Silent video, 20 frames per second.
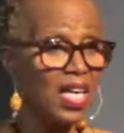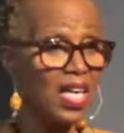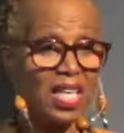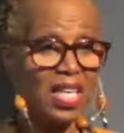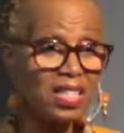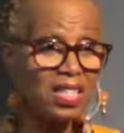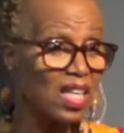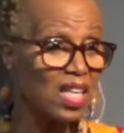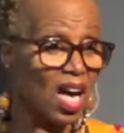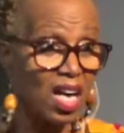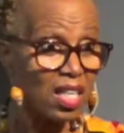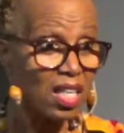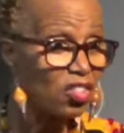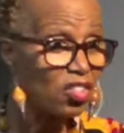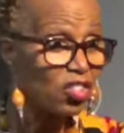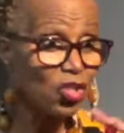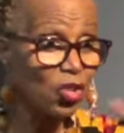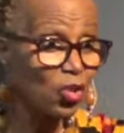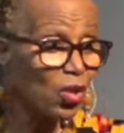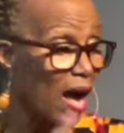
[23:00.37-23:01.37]
It's
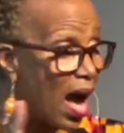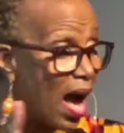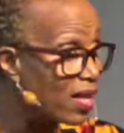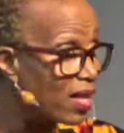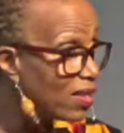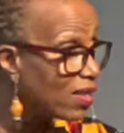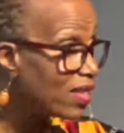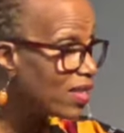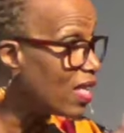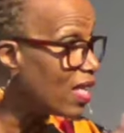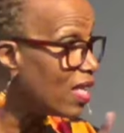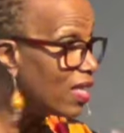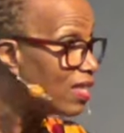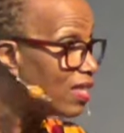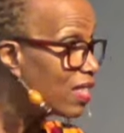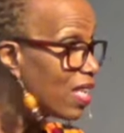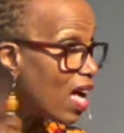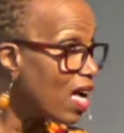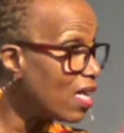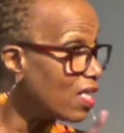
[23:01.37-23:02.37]
us, you guys.
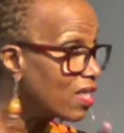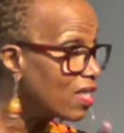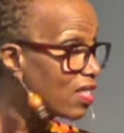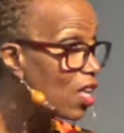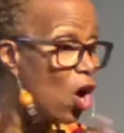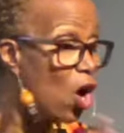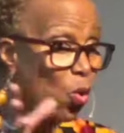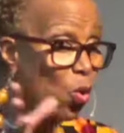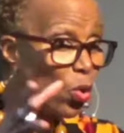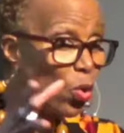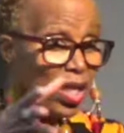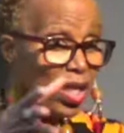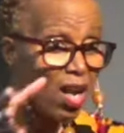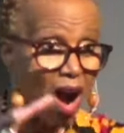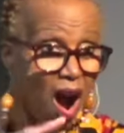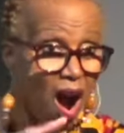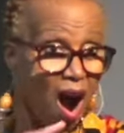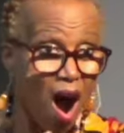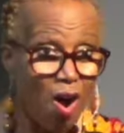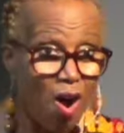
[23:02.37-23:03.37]
It's us. We
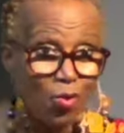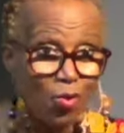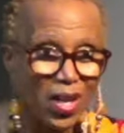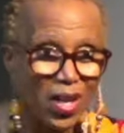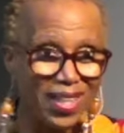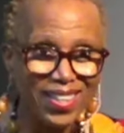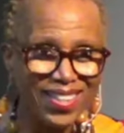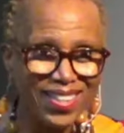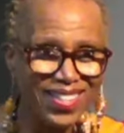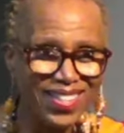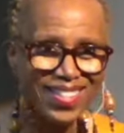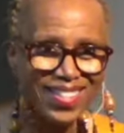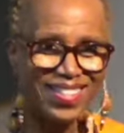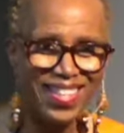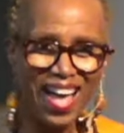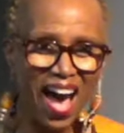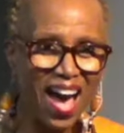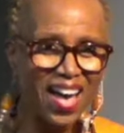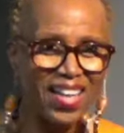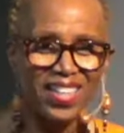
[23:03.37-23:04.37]
are already
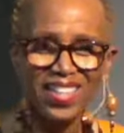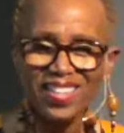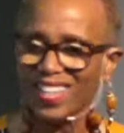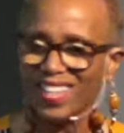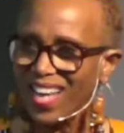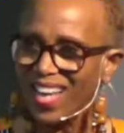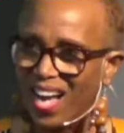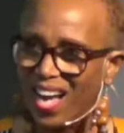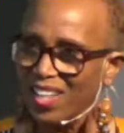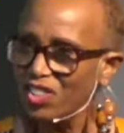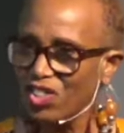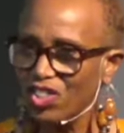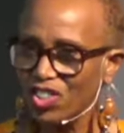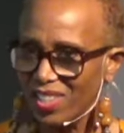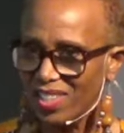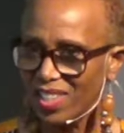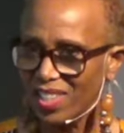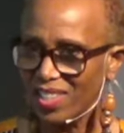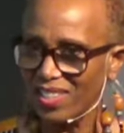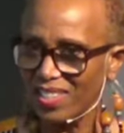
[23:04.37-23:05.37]
inside of the
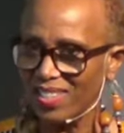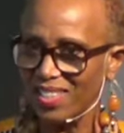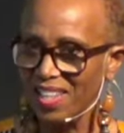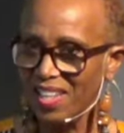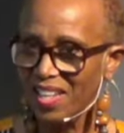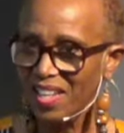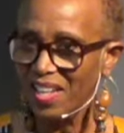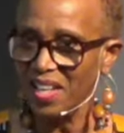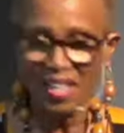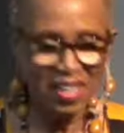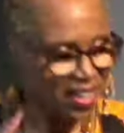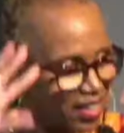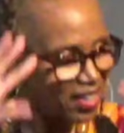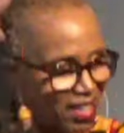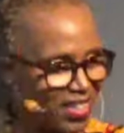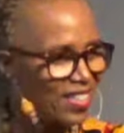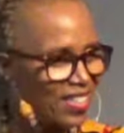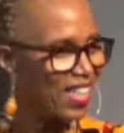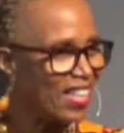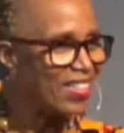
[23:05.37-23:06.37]
consciousness.
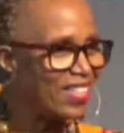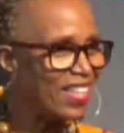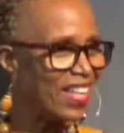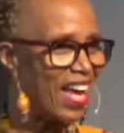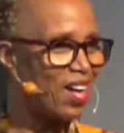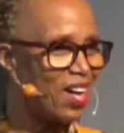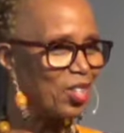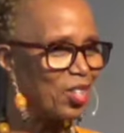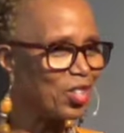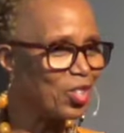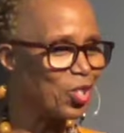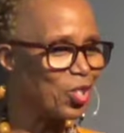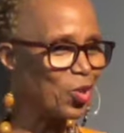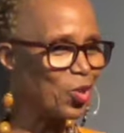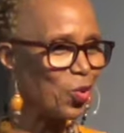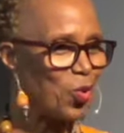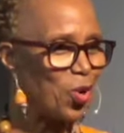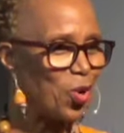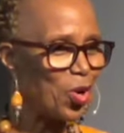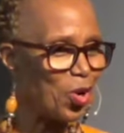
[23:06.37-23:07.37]
Let's send it out into
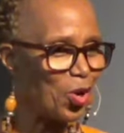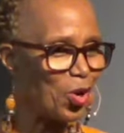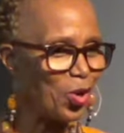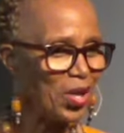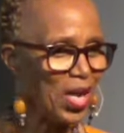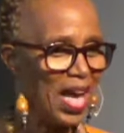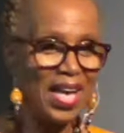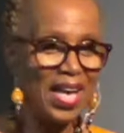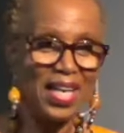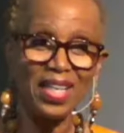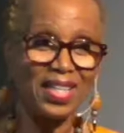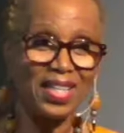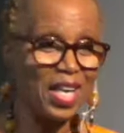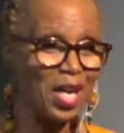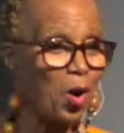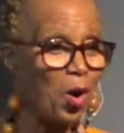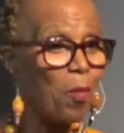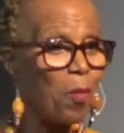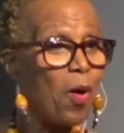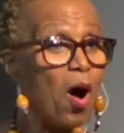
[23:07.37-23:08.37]
the world and
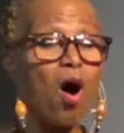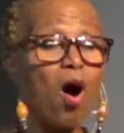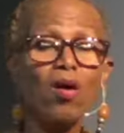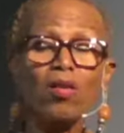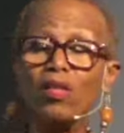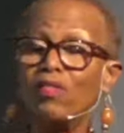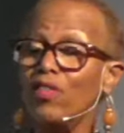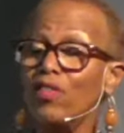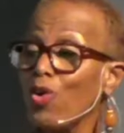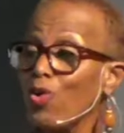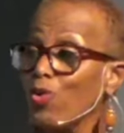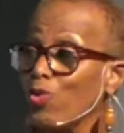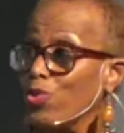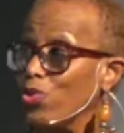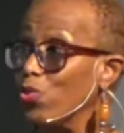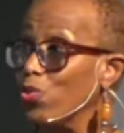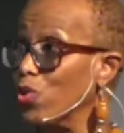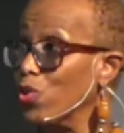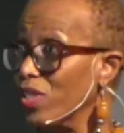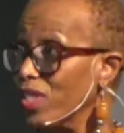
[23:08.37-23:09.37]
help all of those
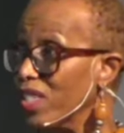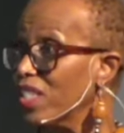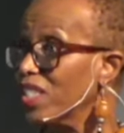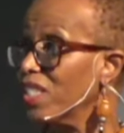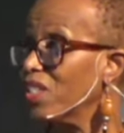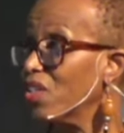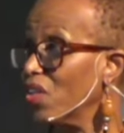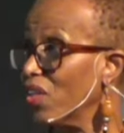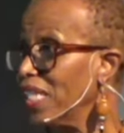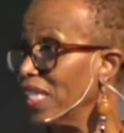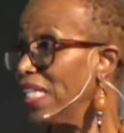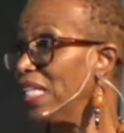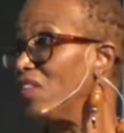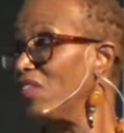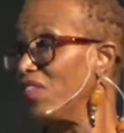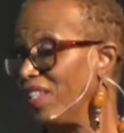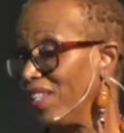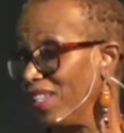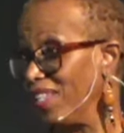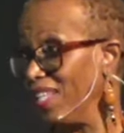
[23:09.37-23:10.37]
who are still
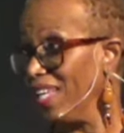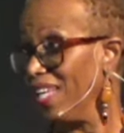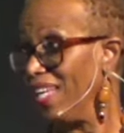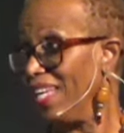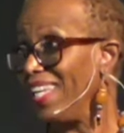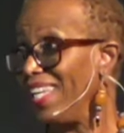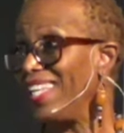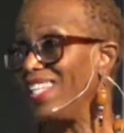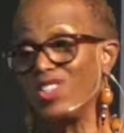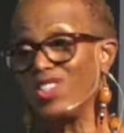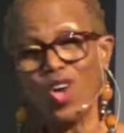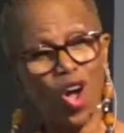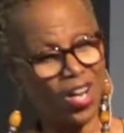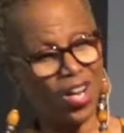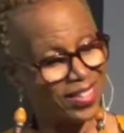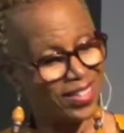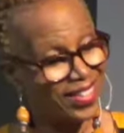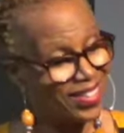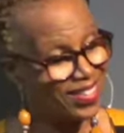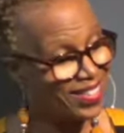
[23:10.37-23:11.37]
living in
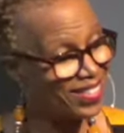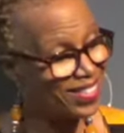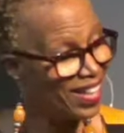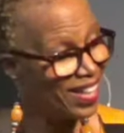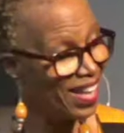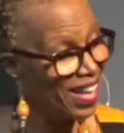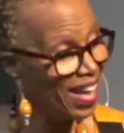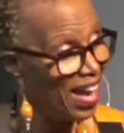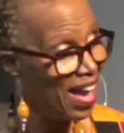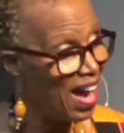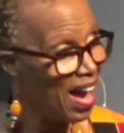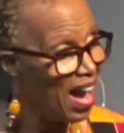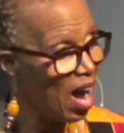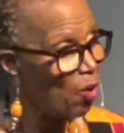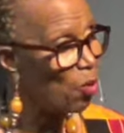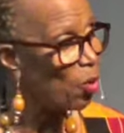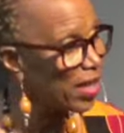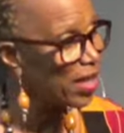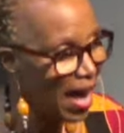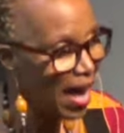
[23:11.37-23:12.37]
darkness.
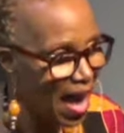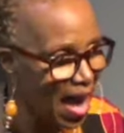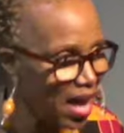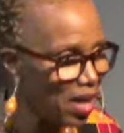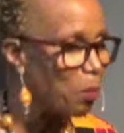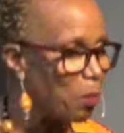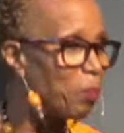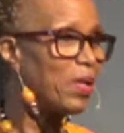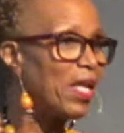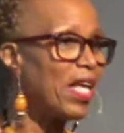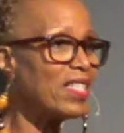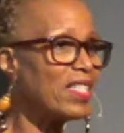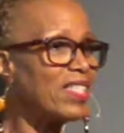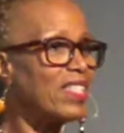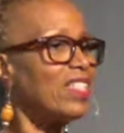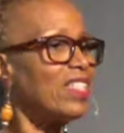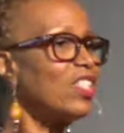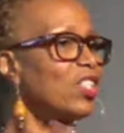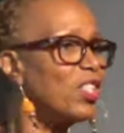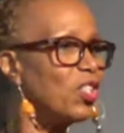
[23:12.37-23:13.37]
I want to add a
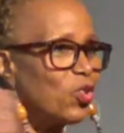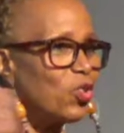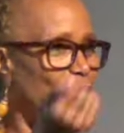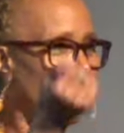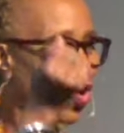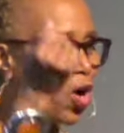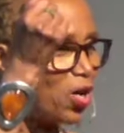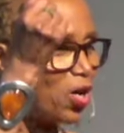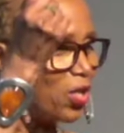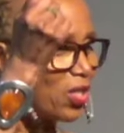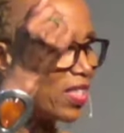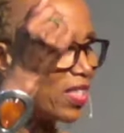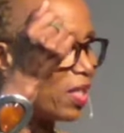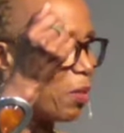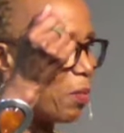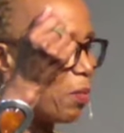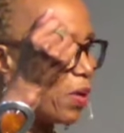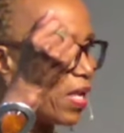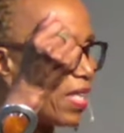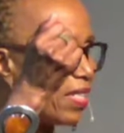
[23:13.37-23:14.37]
blessing to these words and
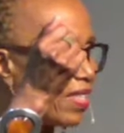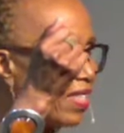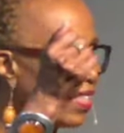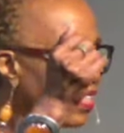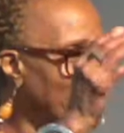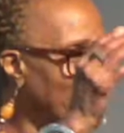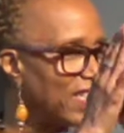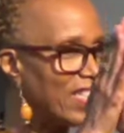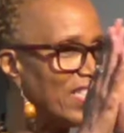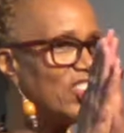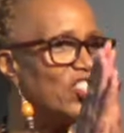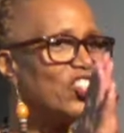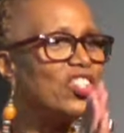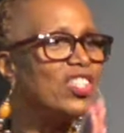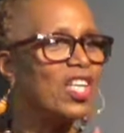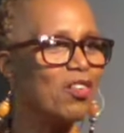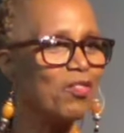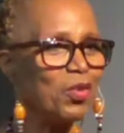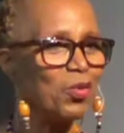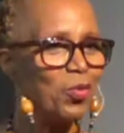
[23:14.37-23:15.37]
a blessing to each
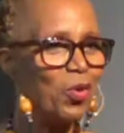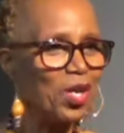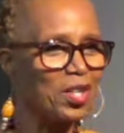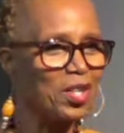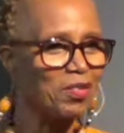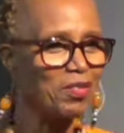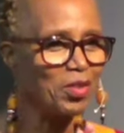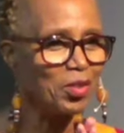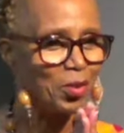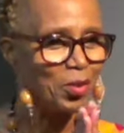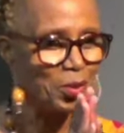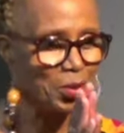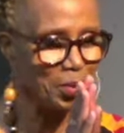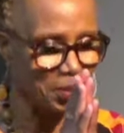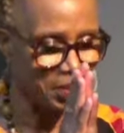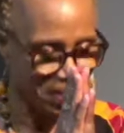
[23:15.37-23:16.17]
and every one of you.